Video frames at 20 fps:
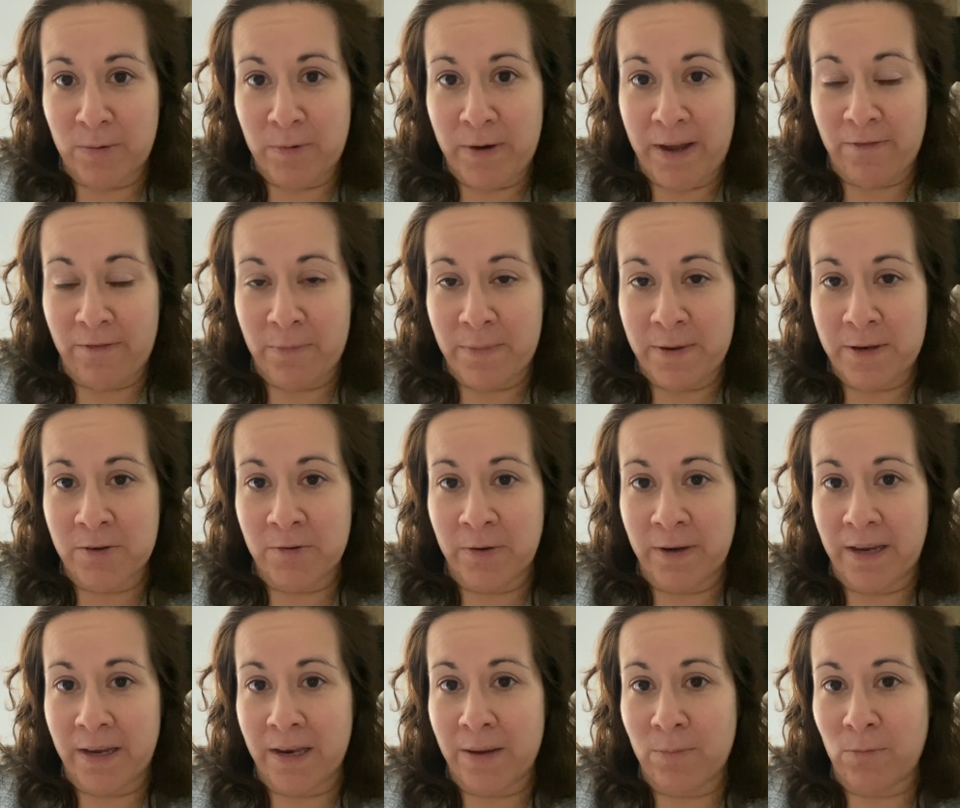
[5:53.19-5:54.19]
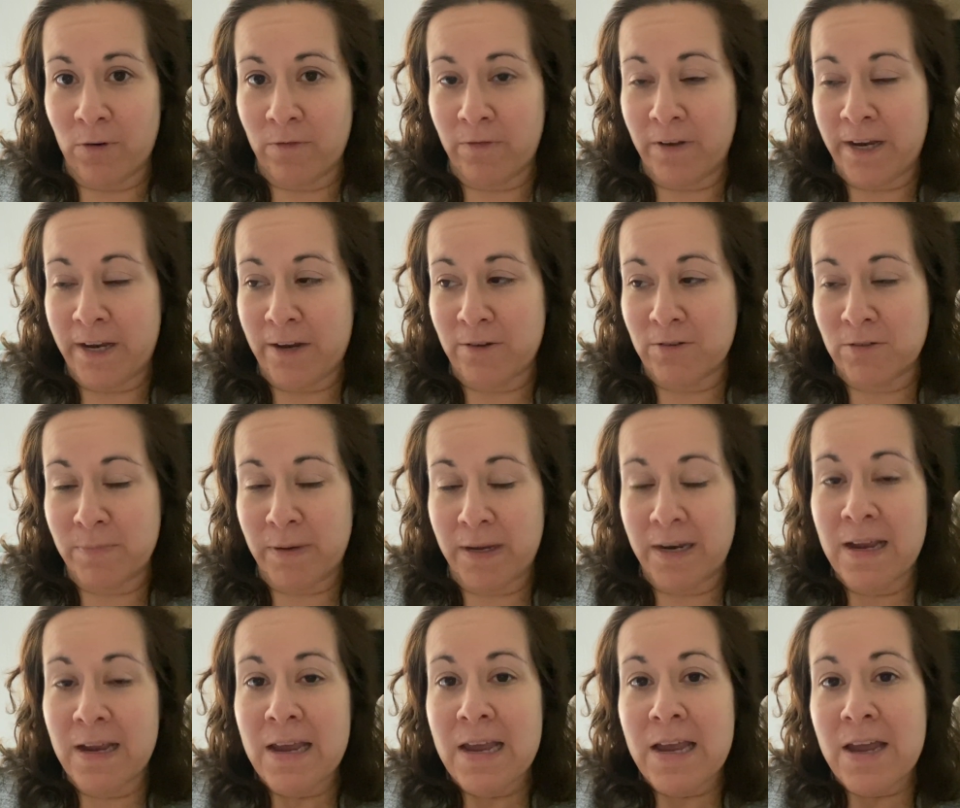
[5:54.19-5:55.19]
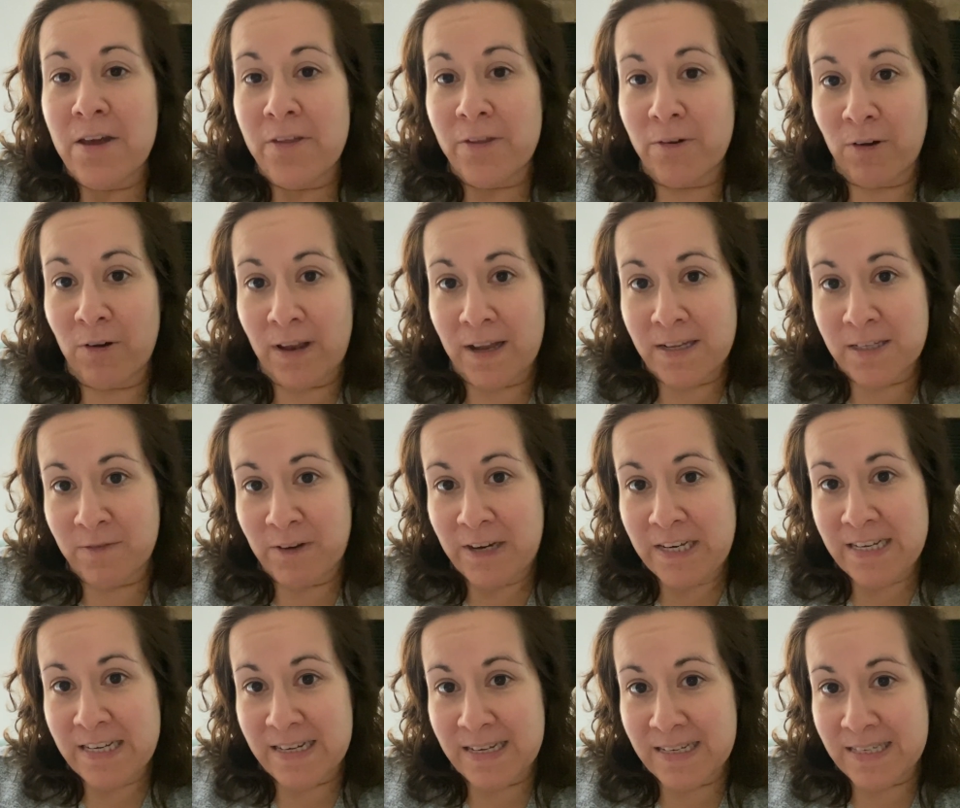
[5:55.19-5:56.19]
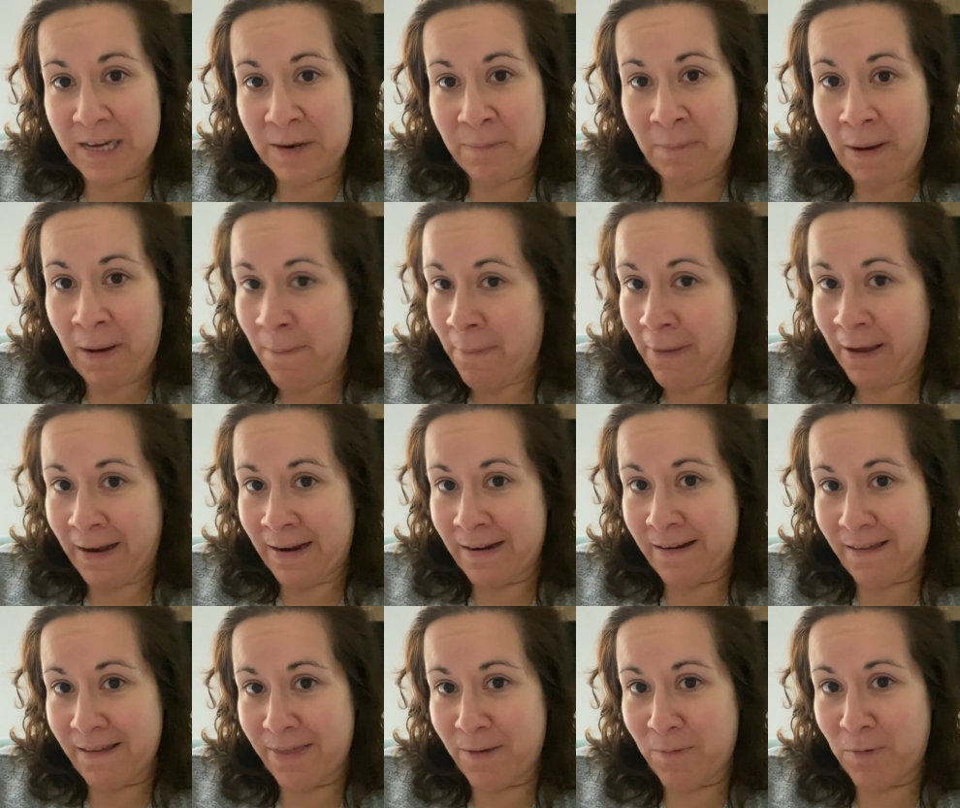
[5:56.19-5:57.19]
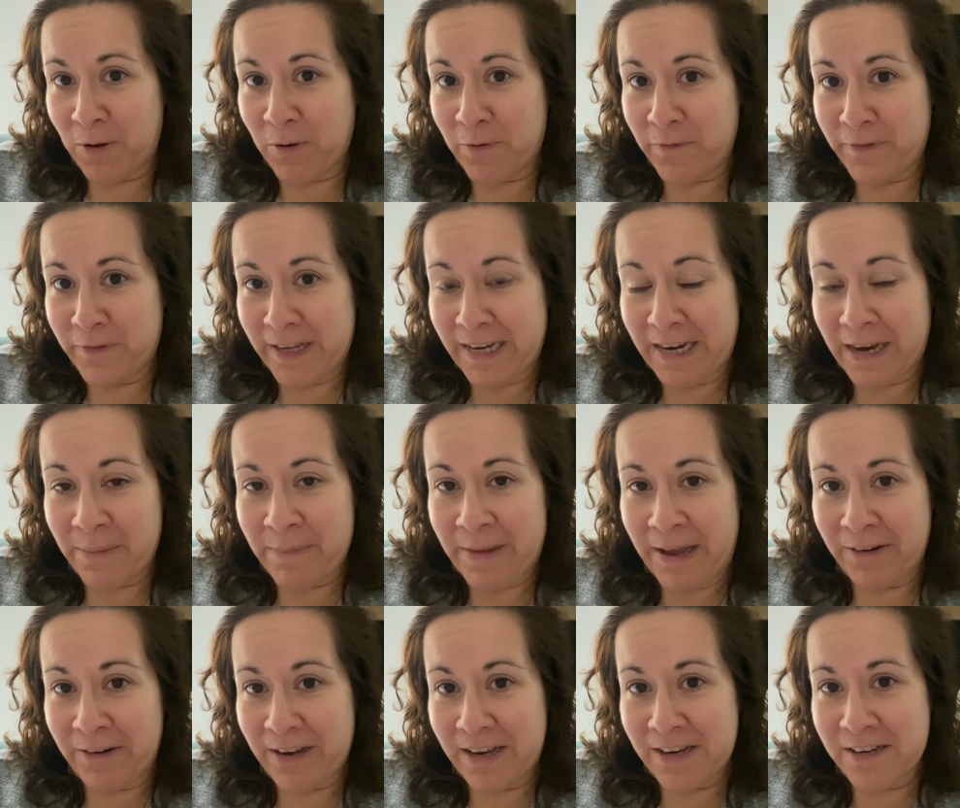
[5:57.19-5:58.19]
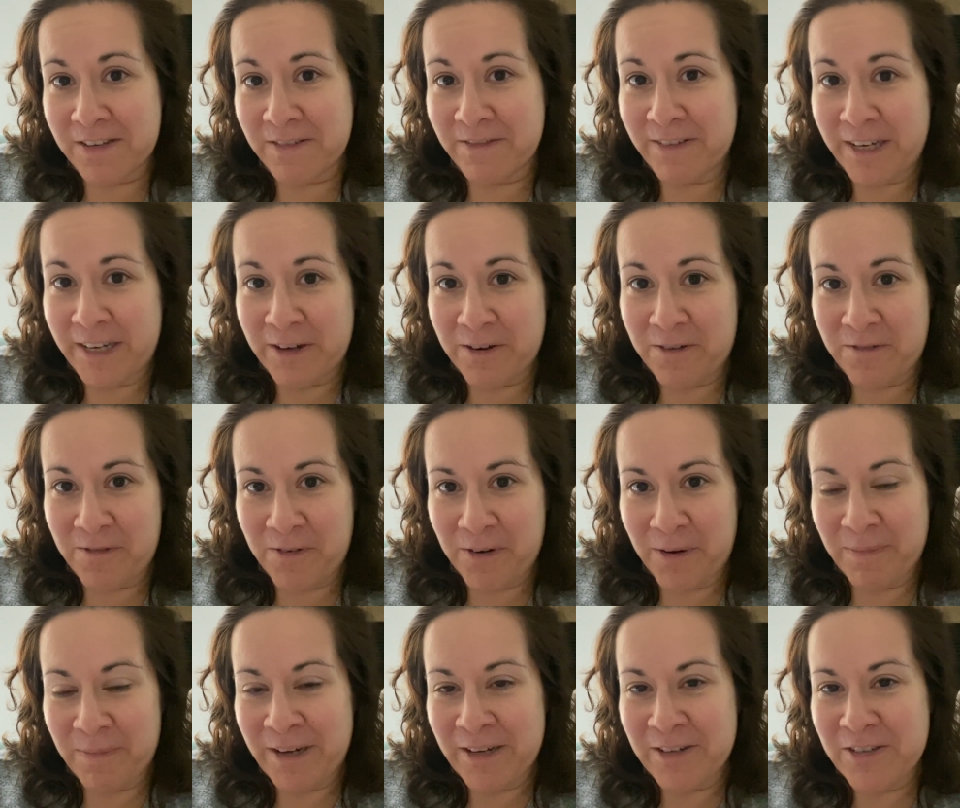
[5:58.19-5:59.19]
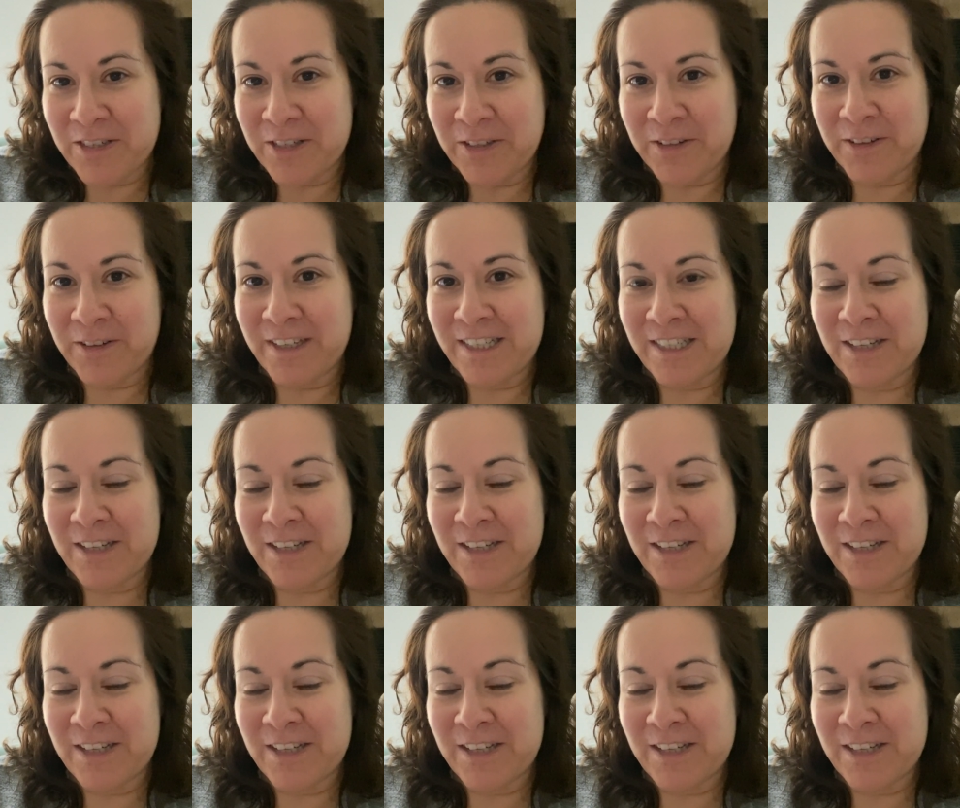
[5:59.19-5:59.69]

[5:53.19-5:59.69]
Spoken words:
We haven't been doing any more videos, but there are lots of ideas in my mind that will hopefully come out into video form here soon.